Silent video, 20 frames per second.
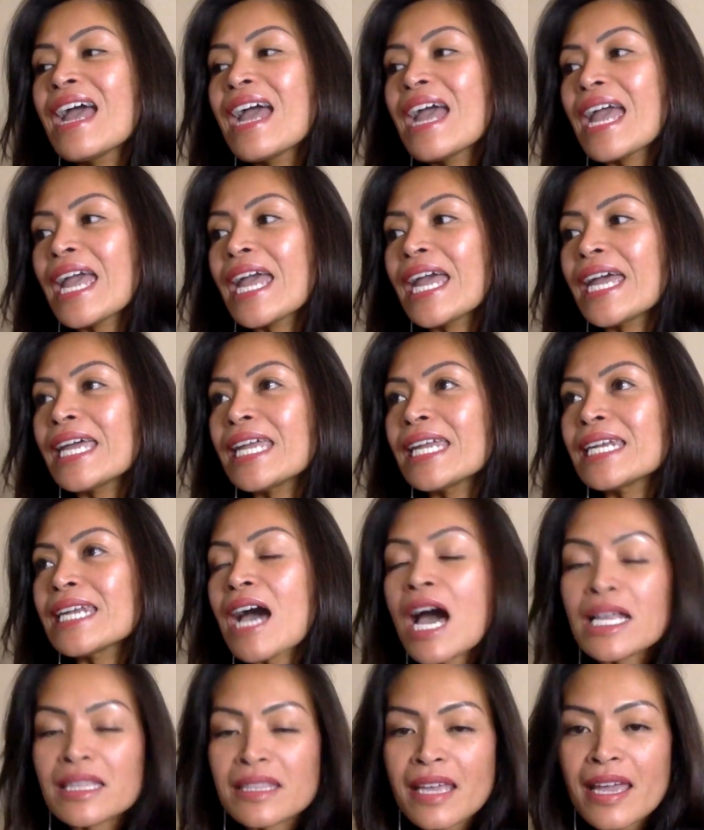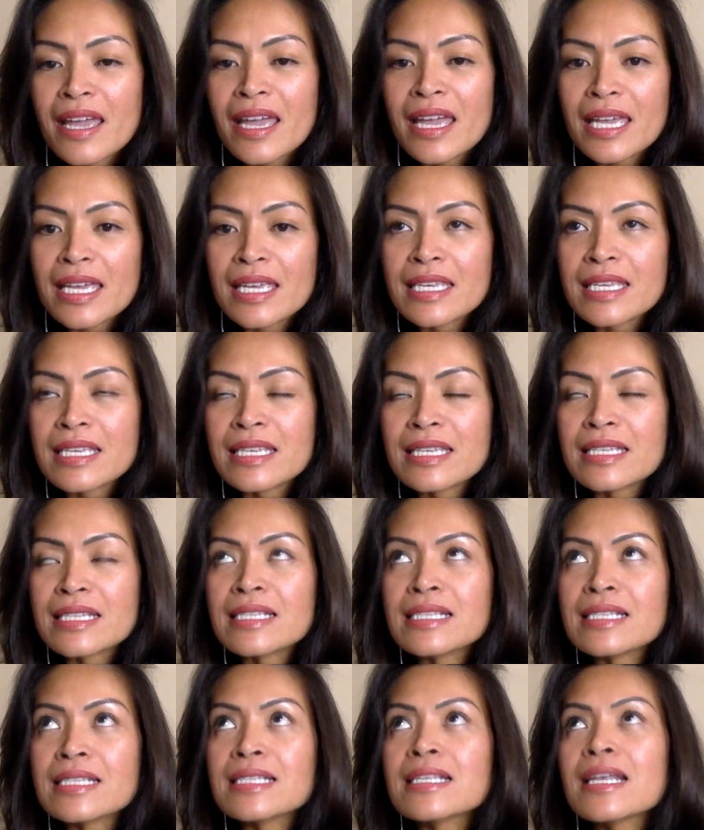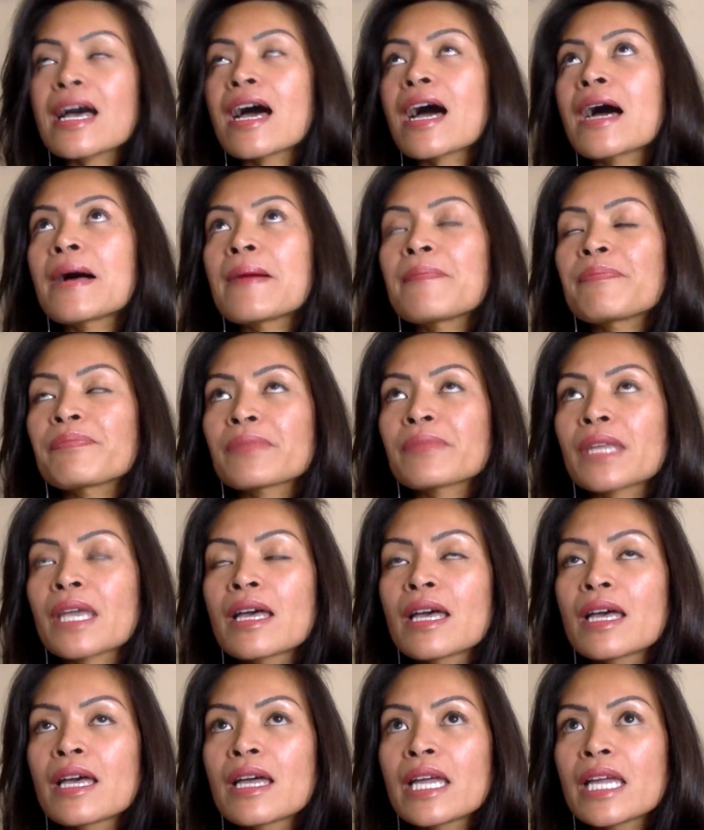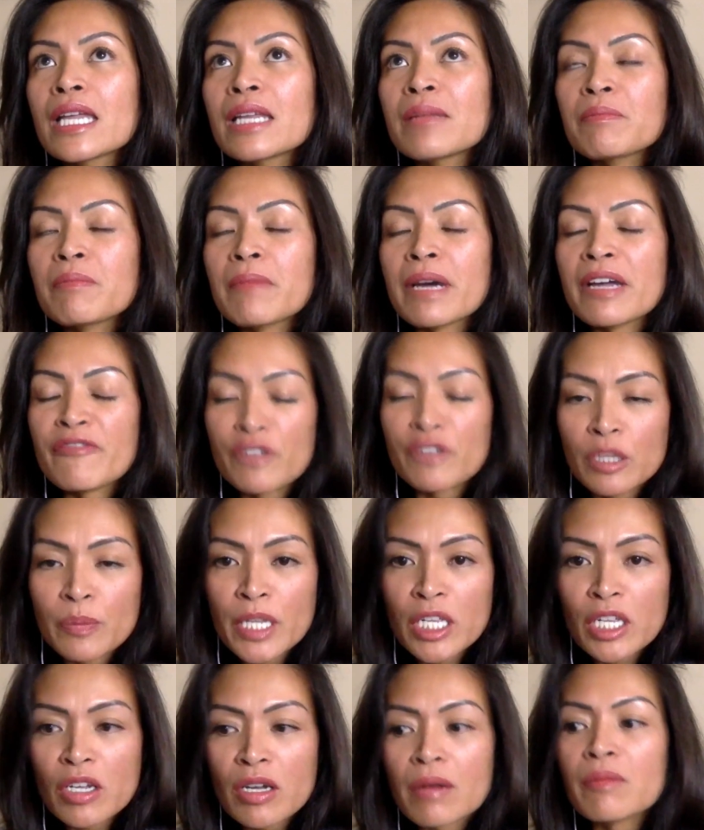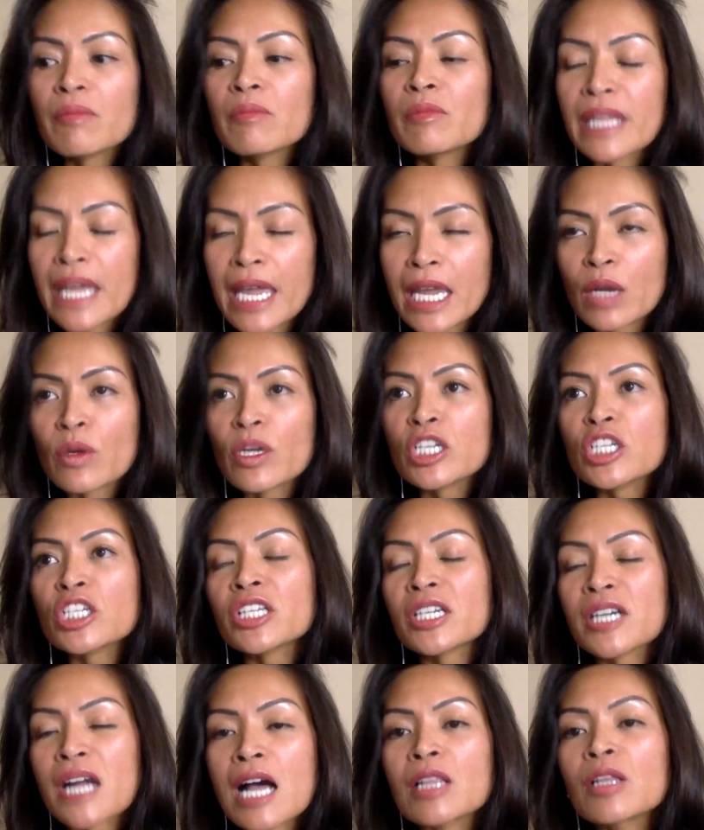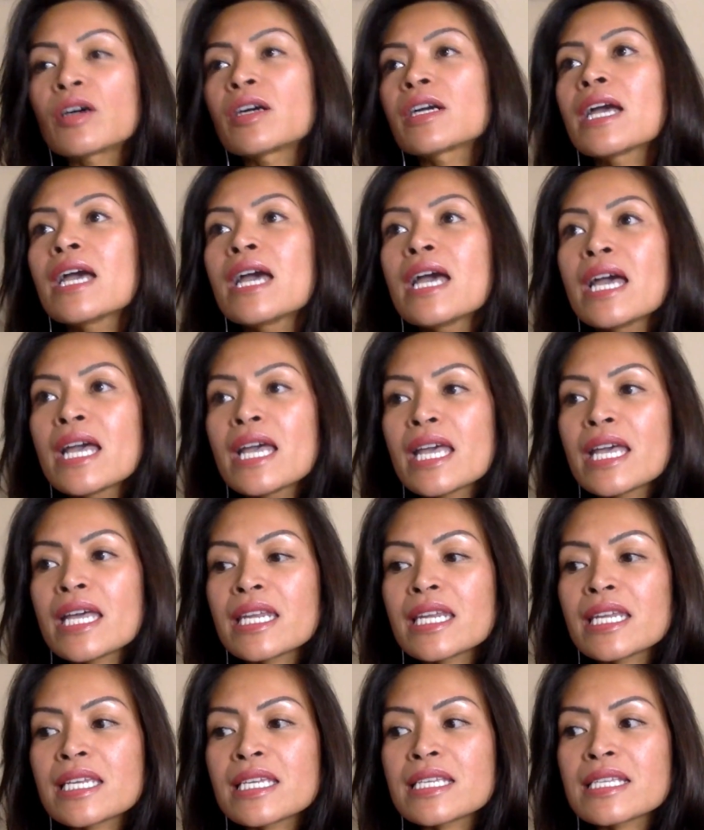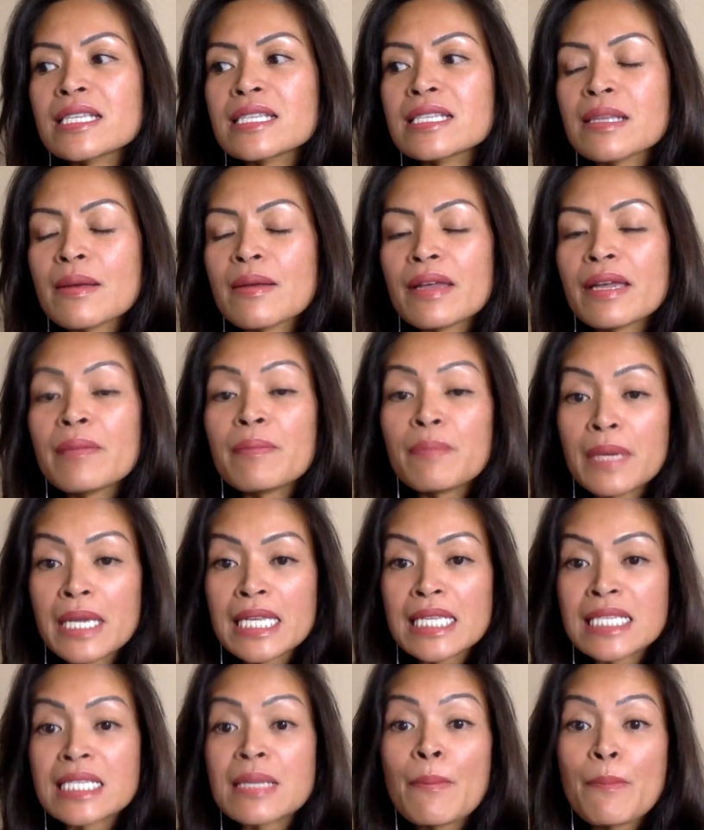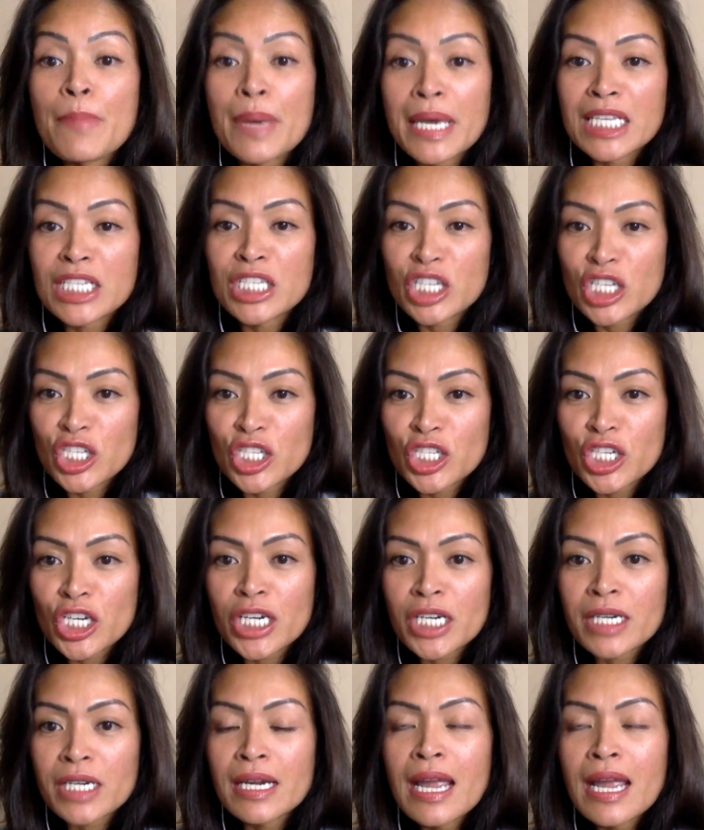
And Ate is, in my Philippine language, Tagalog, it means big sister.